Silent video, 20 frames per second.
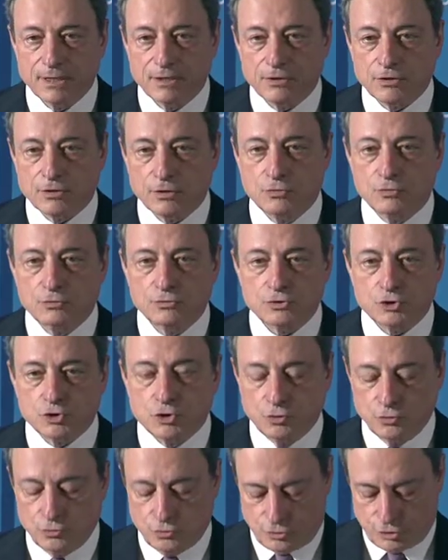through
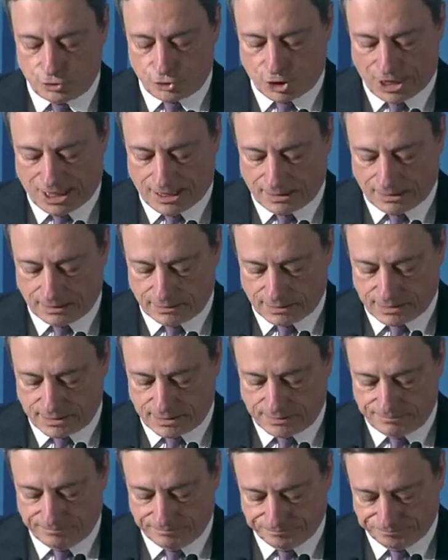2
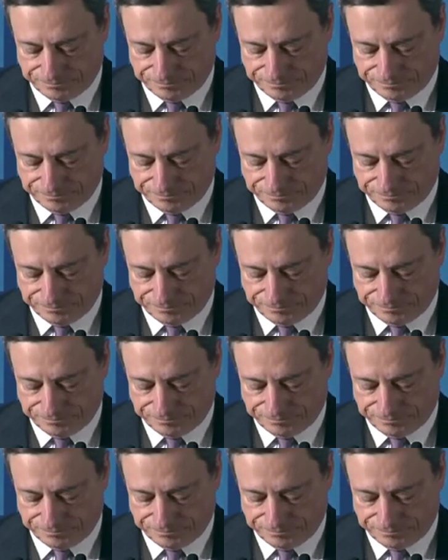channels.